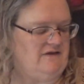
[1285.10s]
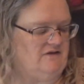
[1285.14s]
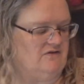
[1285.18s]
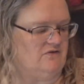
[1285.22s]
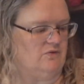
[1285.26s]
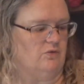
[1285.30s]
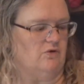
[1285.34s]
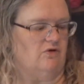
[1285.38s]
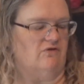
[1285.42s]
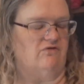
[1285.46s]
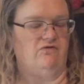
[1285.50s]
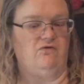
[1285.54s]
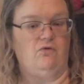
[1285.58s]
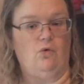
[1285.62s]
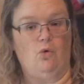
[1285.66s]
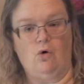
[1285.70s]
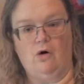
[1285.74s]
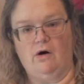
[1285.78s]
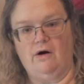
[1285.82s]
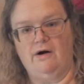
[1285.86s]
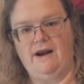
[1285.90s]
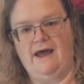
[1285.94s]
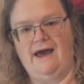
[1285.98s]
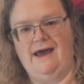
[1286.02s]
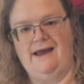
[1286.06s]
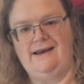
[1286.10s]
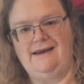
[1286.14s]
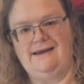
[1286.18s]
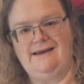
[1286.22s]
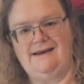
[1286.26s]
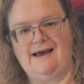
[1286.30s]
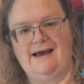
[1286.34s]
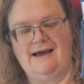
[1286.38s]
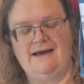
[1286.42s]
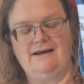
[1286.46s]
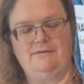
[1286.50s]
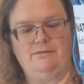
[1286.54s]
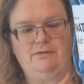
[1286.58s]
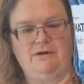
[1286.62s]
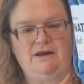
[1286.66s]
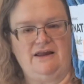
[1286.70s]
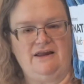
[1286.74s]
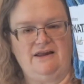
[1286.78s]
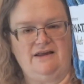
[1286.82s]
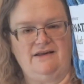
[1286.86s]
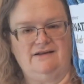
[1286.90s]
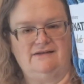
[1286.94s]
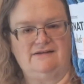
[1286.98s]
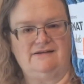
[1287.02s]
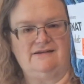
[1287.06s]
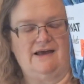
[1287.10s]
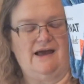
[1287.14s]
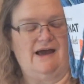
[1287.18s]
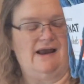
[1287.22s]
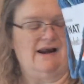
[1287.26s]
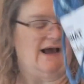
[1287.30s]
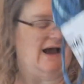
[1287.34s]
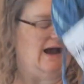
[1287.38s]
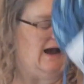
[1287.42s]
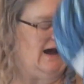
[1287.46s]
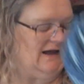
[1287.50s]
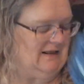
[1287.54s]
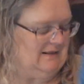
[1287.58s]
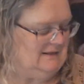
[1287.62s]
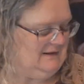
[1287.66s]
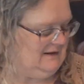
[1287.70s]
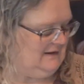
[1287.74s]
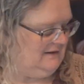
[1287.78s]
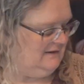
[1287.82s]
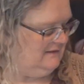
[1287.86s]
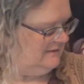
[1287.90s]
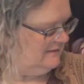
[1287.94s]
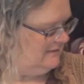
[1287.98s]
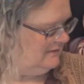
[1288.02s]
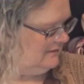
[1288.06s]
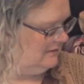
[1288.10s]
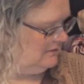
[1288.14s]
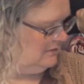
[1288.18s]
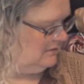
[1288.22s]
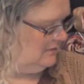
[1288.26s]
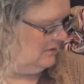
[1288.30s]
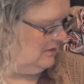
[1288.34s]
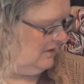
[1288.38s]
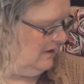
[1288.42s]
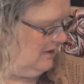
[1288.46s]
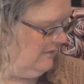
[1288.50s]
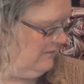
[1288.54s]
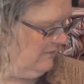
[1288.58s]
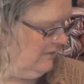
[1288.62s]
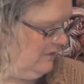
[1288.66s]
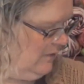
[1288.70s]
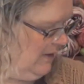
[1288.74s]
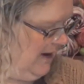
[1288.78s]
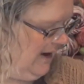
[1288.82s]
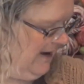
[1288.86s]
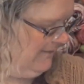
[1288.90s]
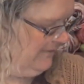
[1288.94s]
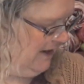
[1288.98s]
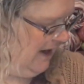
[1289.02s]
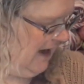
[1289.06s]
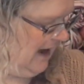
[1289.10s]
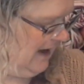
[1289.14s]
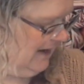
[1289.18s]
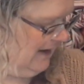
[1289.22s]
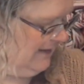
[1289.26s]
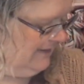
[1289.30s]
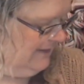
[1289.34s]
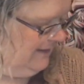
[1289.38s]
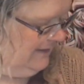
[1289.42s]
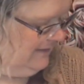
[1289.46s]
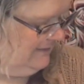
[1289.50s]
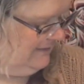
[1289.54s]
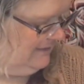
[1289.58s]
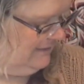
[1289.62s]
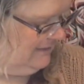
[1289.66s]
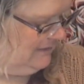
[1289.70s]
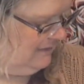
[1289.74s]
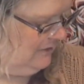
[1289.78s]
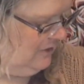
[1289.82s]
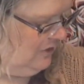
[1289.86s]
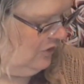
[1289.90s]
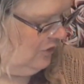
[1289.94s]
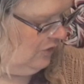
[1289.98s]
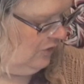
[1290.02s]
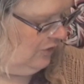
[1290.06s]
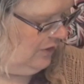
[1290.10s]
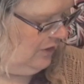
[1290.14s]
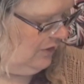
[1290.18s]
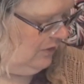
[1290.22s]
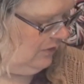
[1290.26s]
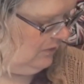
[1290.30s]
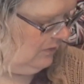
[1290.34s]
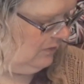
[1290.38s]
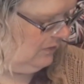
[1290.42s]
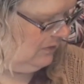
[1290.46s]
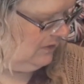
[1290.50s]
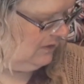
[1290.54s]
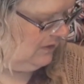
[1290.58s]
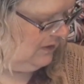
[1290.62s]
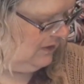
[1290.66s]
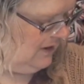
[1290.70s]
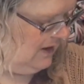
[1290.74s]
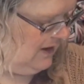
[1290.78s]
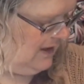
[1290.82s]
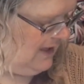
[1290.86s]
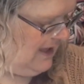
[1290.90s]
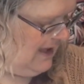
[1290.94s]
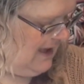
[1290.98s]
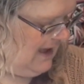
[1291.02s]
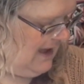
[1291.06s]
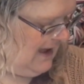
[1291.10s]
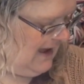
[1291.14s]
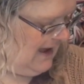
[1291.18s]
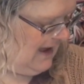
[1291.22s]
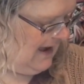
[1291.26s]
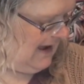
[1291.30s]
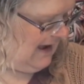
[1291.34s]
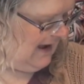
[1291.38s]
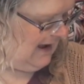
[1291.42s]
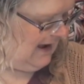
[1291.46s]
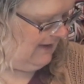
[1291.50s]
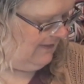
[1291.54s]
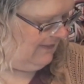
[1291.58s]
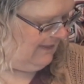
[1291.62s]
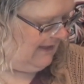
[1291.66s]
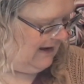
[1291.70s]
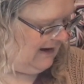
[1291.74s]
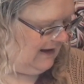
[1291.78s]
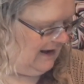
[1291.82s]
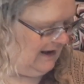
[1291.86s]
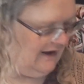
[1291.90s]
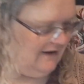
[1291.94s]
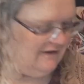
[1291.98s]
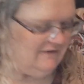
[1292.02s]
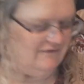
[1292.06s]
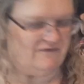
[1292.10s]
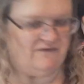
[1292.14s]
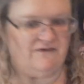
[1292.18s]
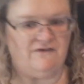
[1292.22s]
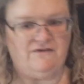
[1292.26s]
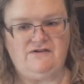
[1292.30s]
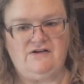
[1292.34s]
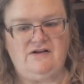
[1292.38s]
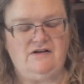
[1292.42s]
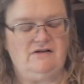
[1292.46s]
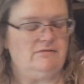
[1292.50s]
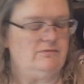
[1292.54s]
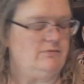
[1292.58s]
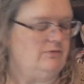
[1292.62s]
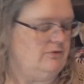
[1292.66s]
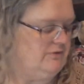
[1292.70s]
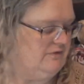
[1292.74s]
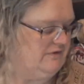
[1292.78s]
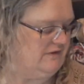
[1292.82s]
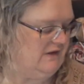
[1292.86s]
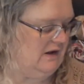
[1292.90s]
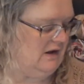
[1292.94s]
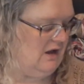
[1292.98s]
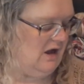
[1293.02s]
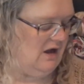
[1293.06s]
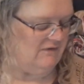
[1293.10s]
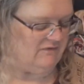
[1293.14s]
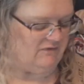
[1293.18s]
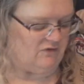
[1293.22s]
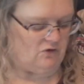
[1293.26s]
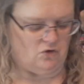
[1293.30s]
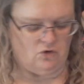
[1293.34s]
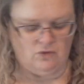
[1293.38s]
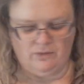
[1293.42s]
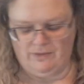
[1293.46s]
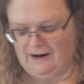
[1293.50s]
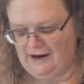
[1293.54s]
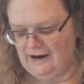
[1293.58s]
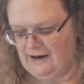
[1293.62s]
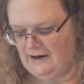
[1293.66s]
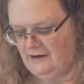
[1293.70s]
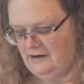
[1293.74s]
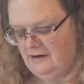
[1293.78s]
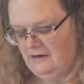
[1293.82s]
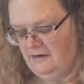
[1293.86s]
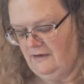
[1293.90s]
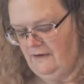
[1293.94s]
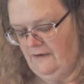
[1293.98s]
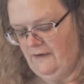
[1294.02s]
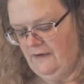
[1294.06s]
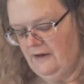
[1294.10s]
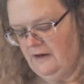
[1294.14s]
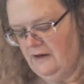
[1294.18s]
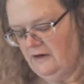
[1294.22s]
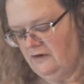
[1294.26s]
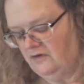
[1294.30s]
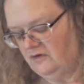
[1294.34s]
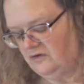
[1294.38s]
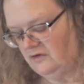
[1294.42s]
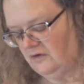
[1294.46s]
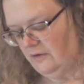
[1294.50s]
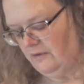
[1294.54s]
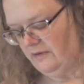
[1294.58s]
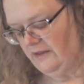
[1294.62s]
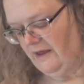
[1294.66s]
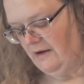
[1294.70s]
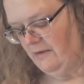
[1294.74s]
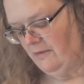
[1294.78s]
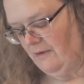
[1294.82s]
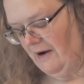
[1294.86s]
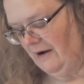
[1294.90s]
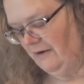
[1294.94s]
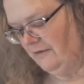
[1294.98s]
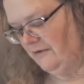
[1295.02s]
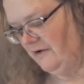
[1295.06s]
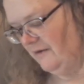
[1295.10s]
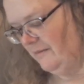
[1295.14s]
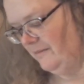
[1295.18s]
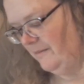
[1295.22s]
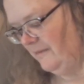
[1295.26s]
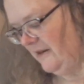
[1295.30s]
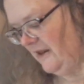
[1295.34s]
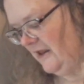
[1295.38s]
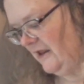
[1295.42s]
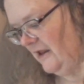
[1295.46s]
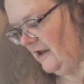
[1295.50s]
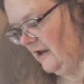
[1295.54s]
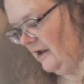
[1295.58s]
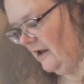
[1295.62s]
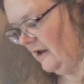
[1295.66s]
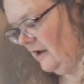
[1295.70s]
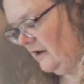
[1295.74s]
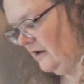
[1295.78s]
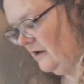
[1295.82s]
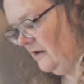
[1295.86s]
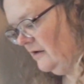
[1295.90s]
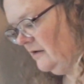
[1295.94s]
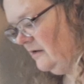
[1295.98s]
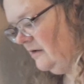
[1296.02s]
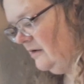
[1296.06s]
these were $4.99 a piece at Ollie's, if you have an Ollie's near you. And then I had a 15% off coupon. So they wound up being